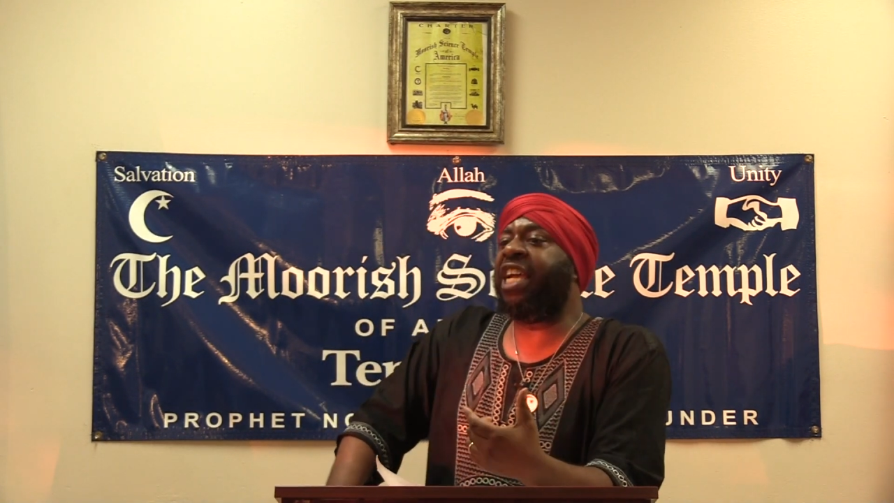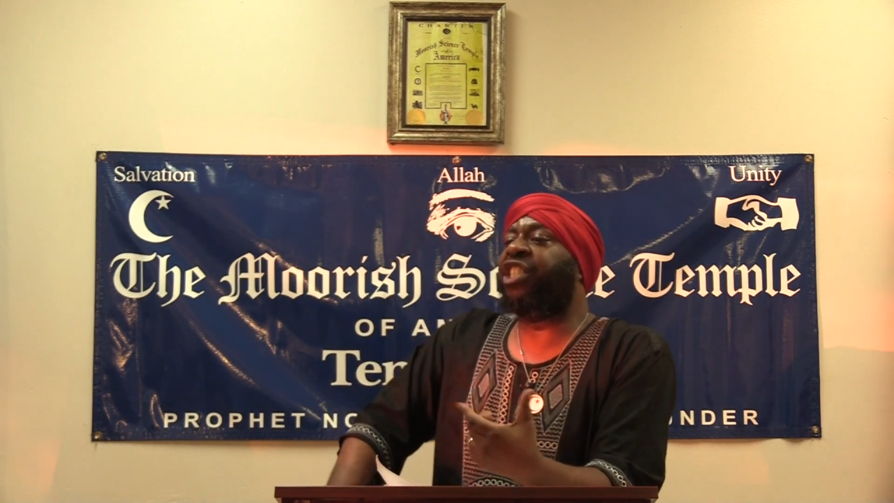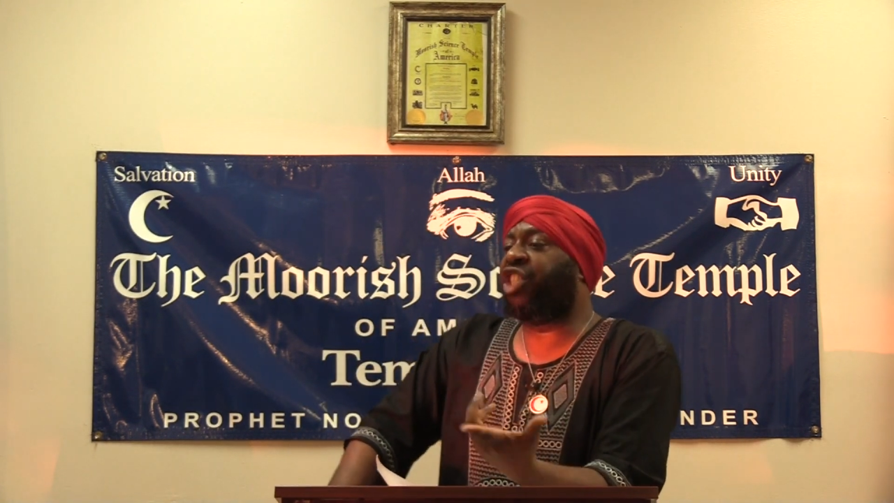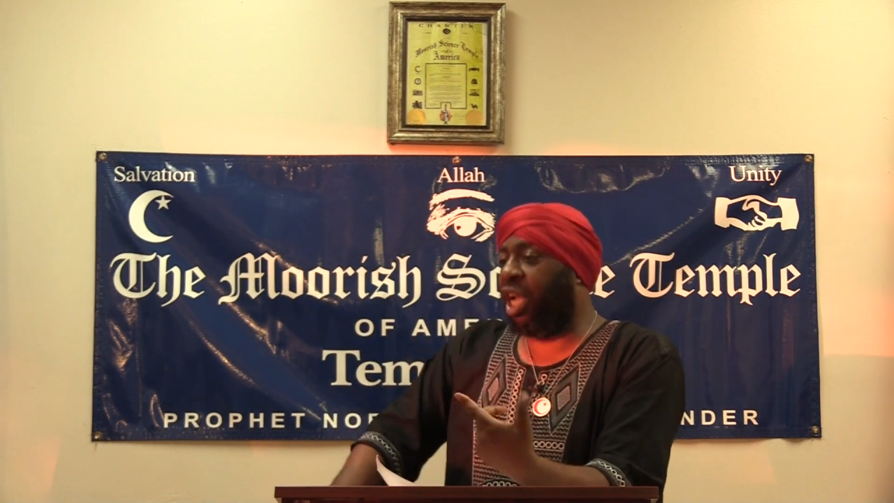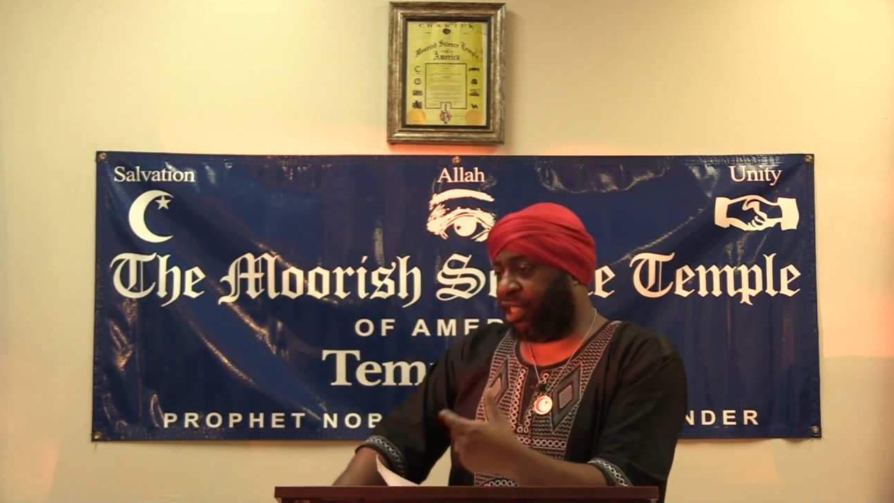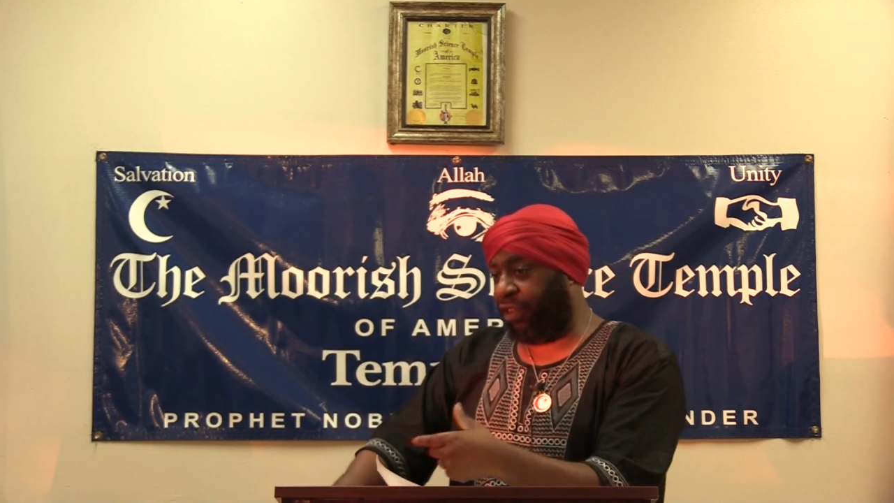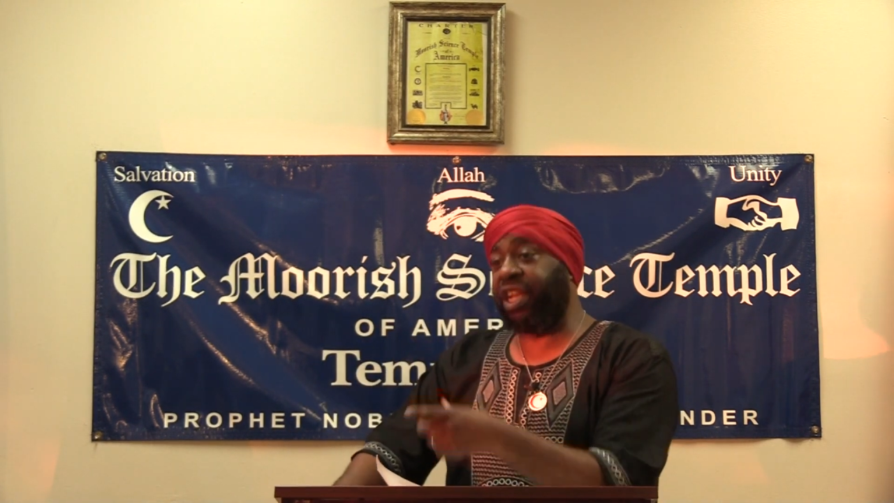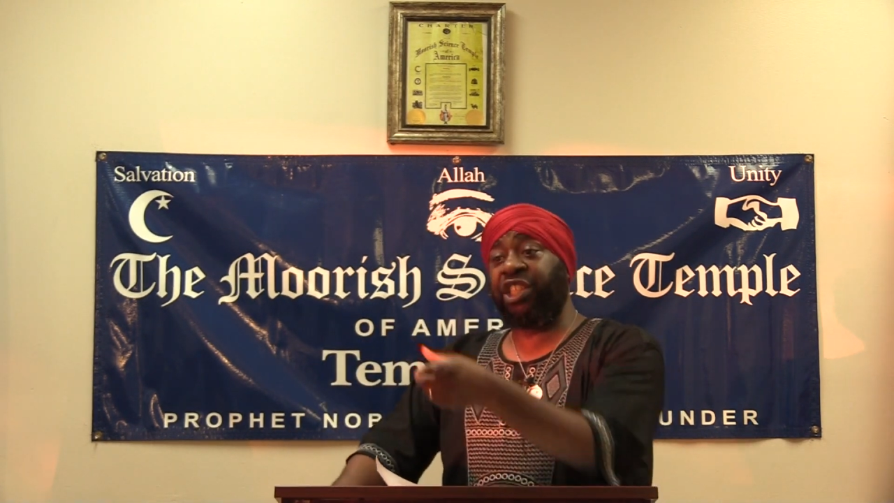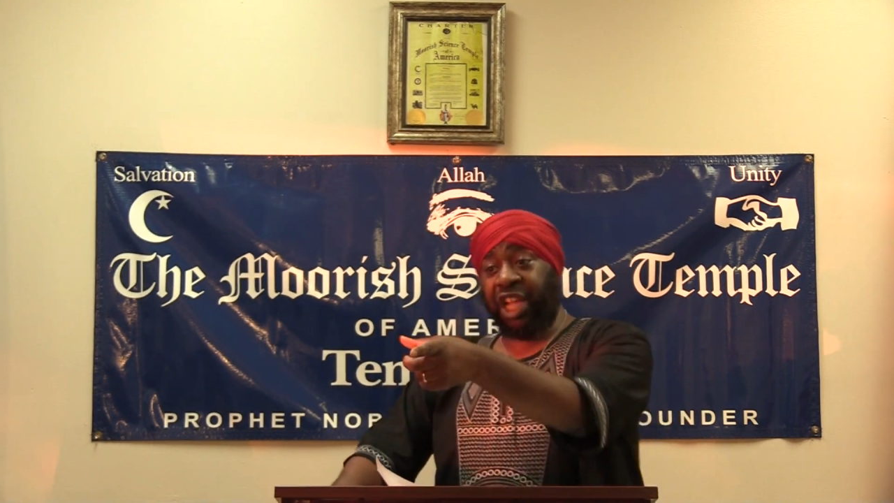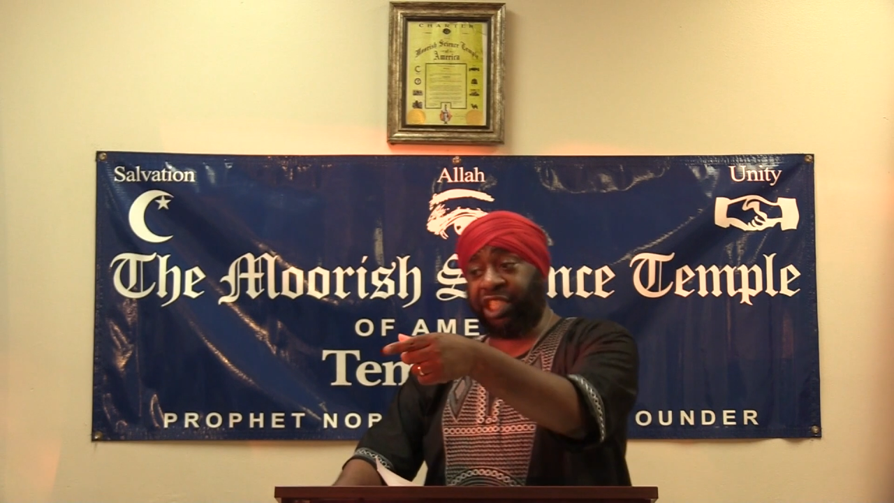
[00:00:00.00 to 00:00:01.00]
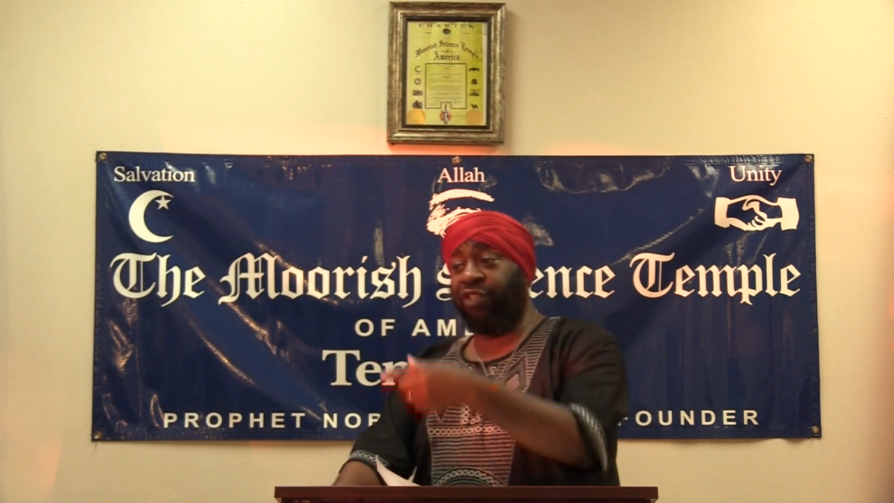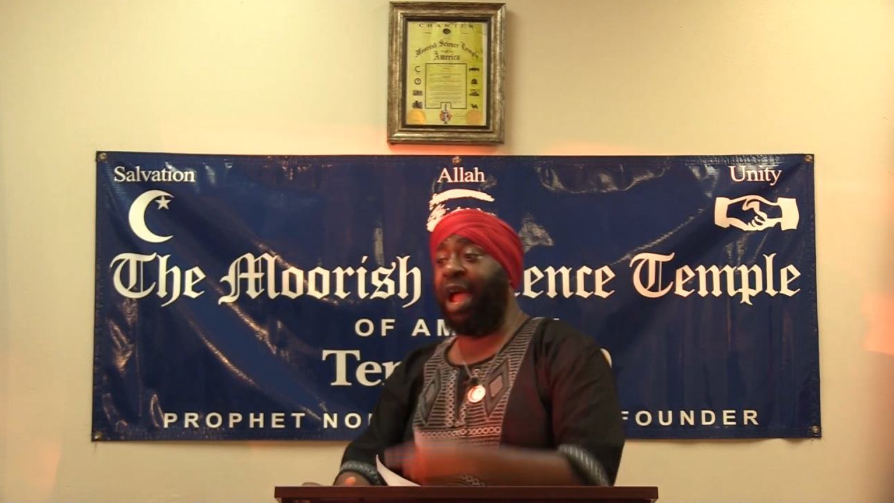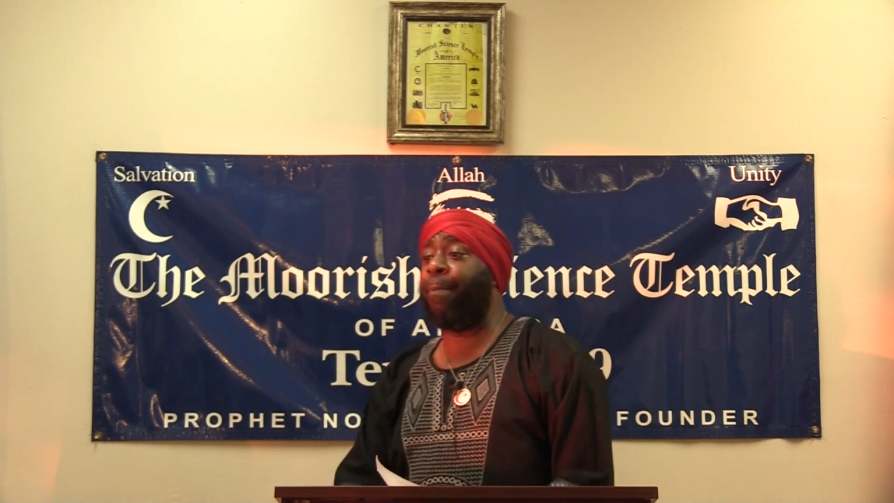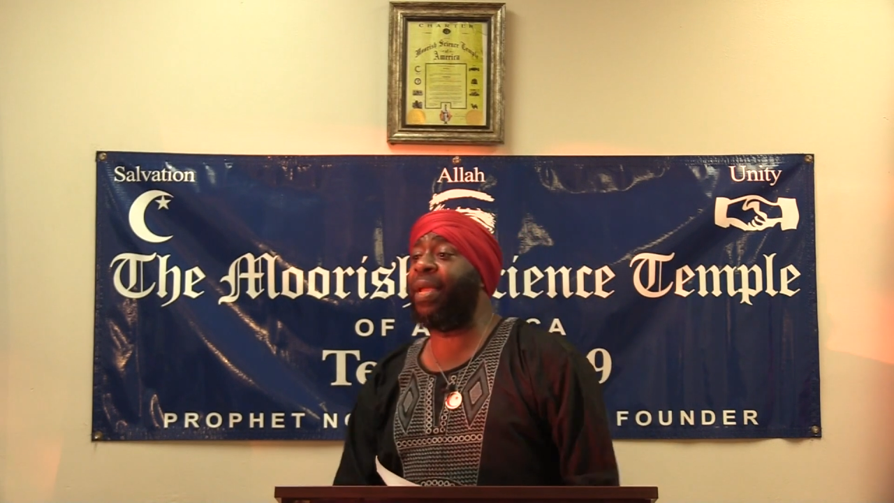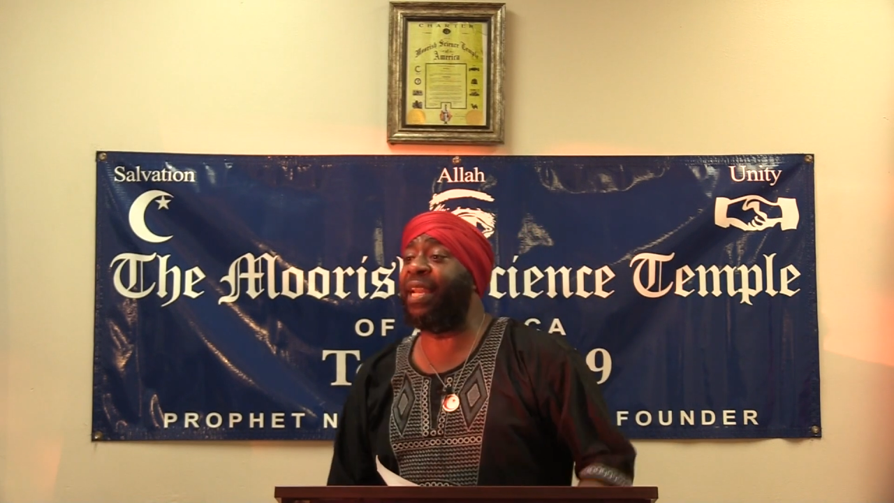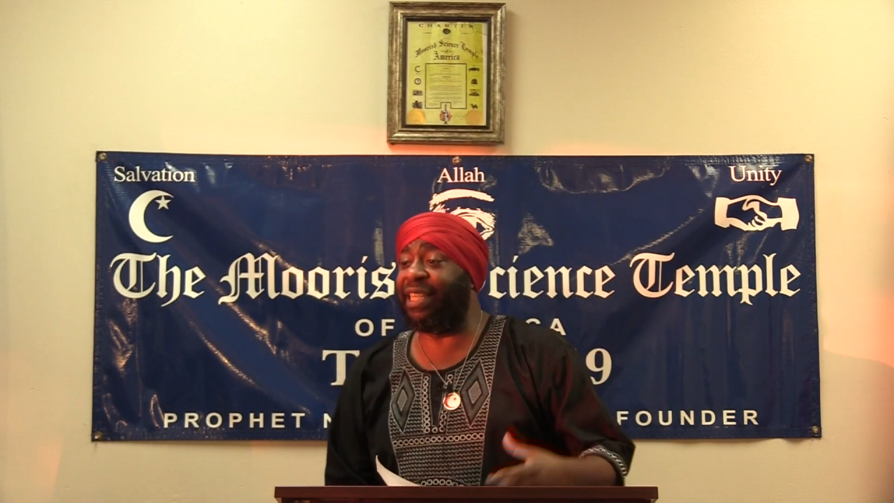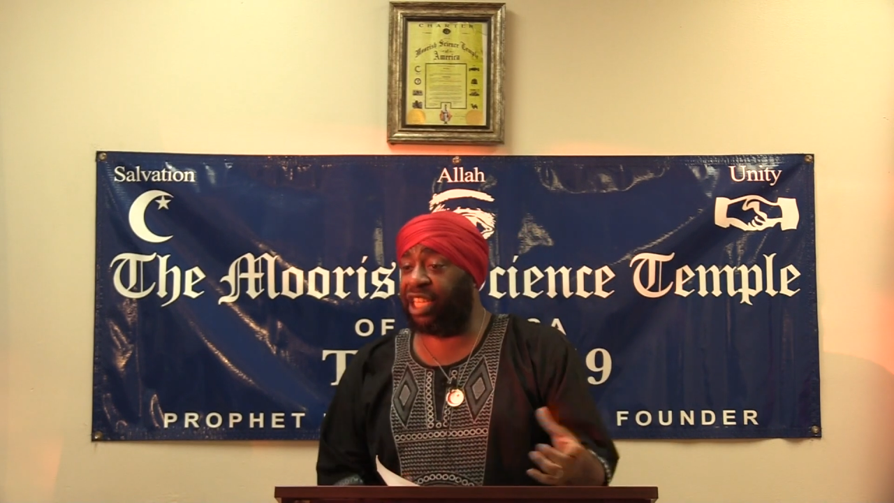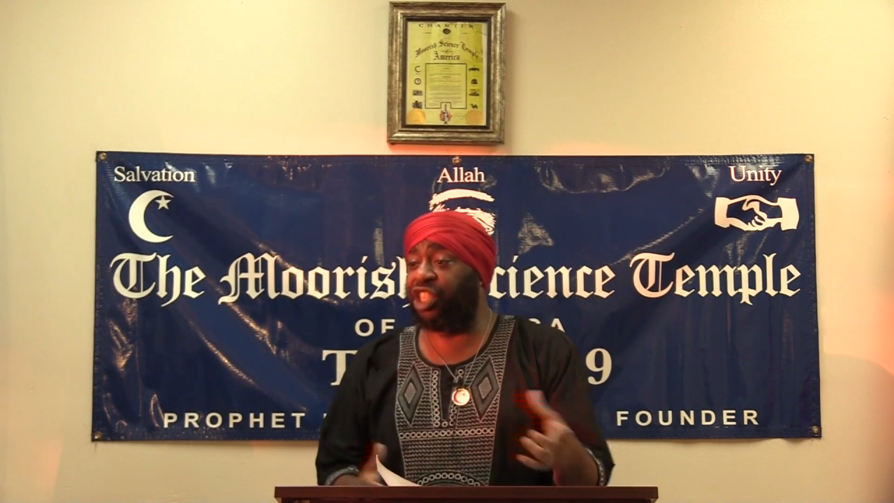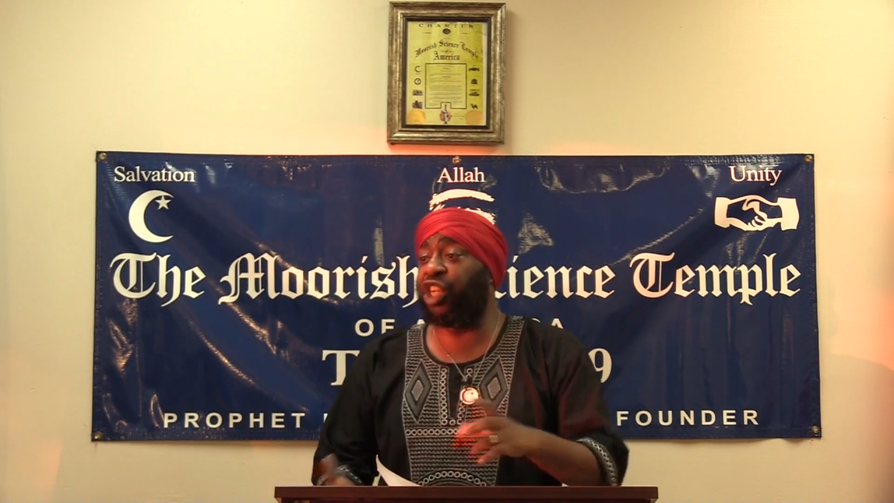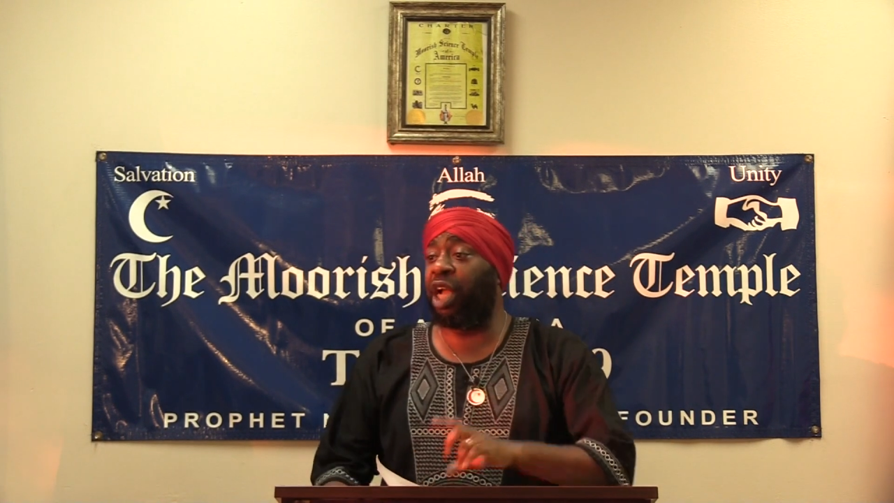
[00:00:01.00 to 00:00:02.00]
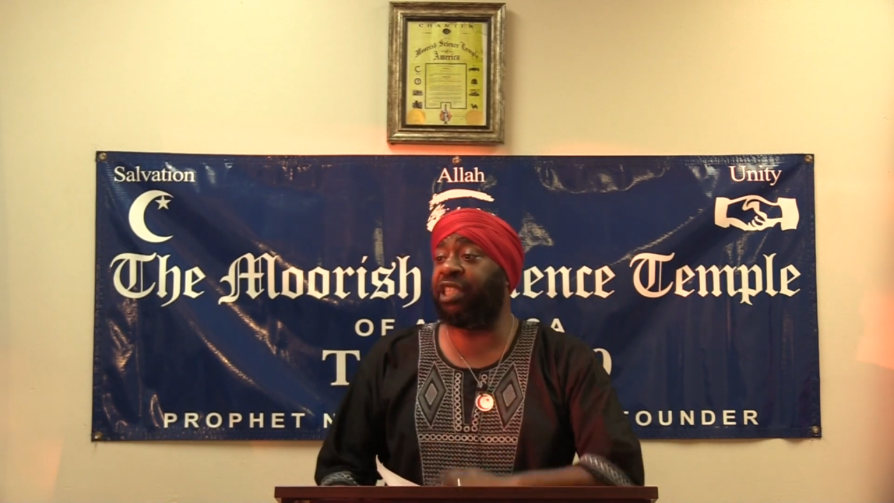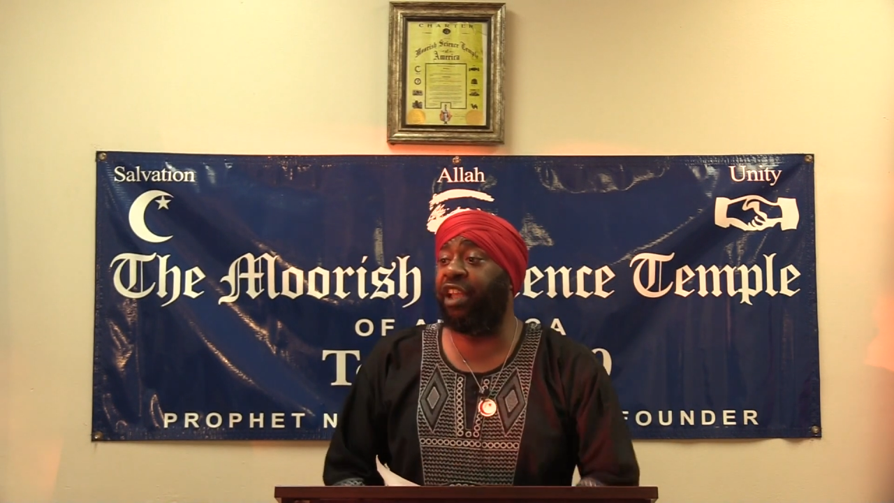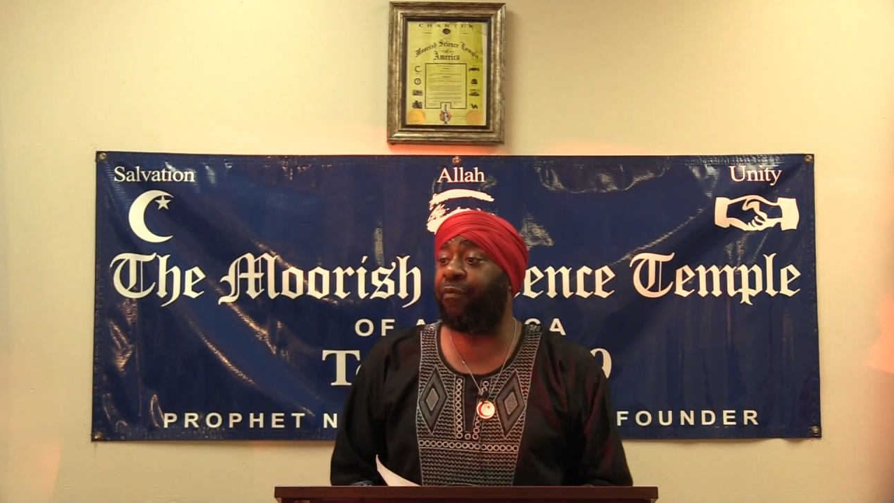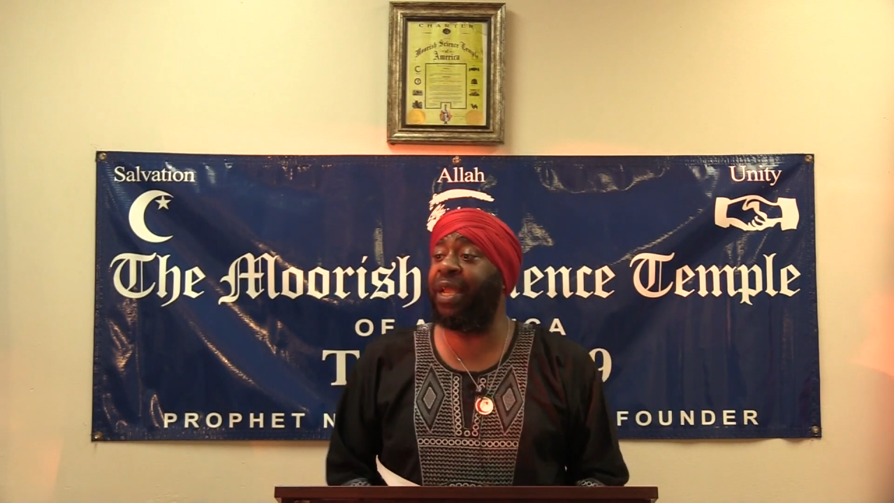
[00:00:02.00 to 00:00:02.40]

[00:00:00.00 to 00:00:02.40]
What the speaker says: Conjunction, right? Meaning it's conjunctive.